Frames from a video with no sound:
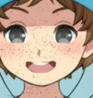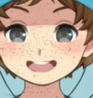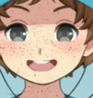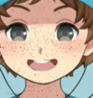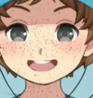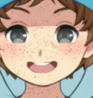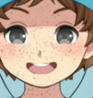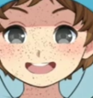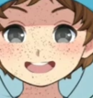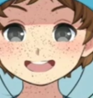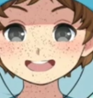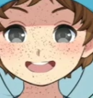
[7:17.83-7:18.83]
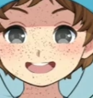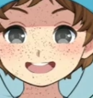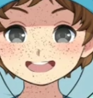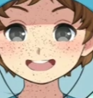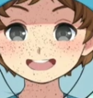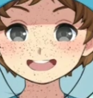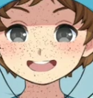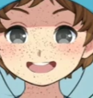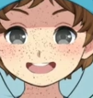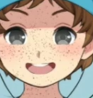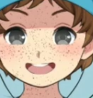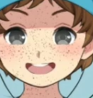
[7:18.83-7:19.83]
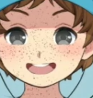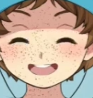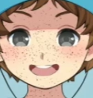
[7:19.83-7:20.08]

I'm sure you'll be good at it right away.